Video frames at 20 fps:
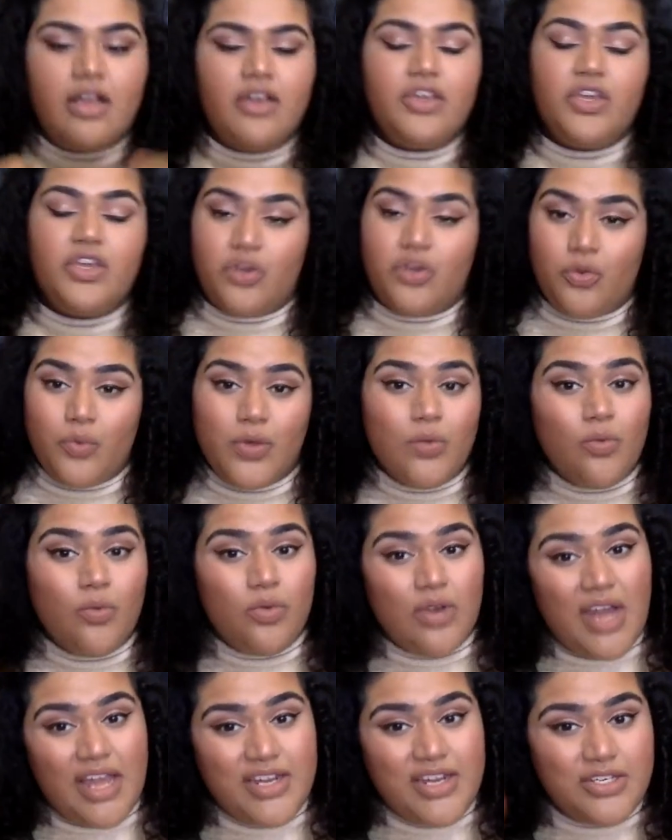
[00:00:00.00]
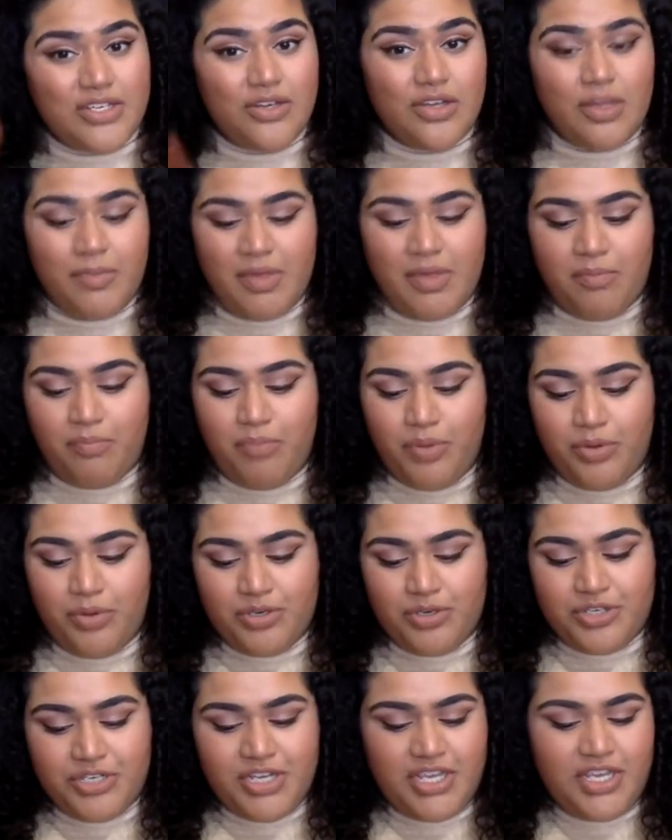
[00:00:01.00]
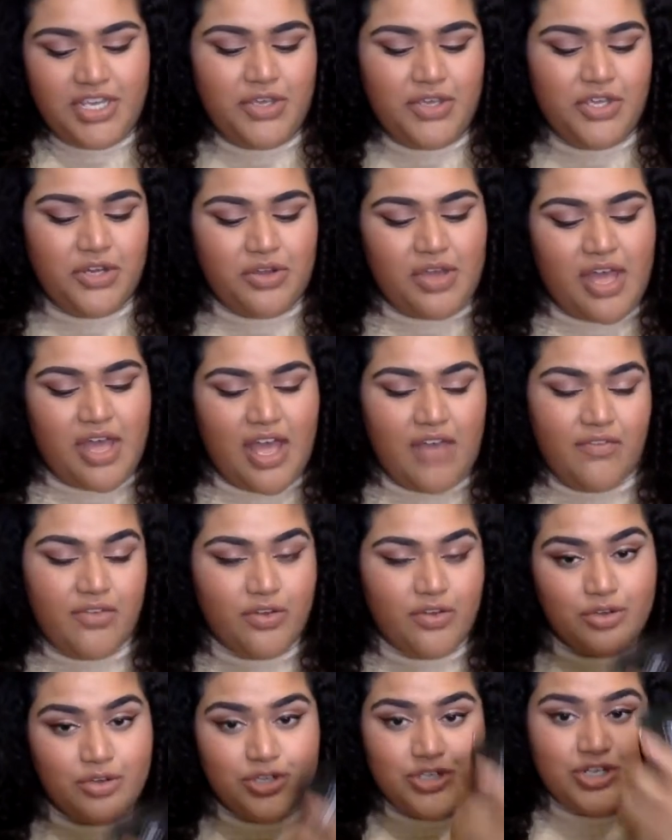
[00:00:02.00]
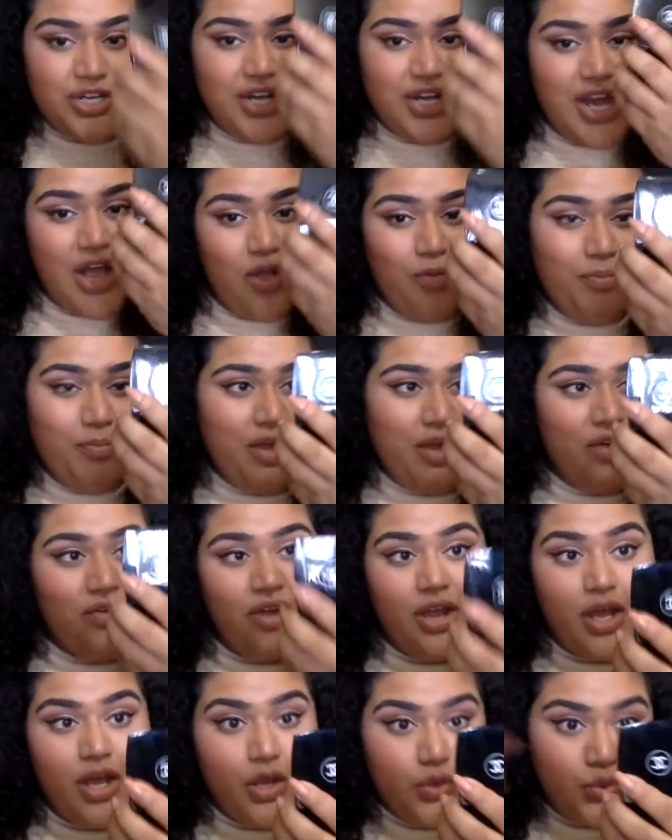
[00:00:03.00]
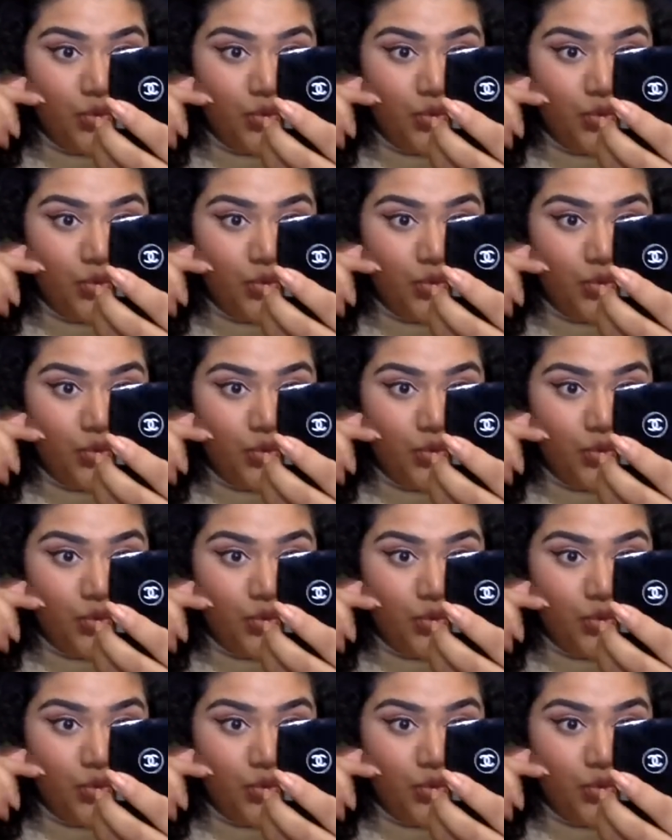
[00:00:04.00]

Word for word: You know, we all like to look a bit bougie. You know, have your Chanel mirror.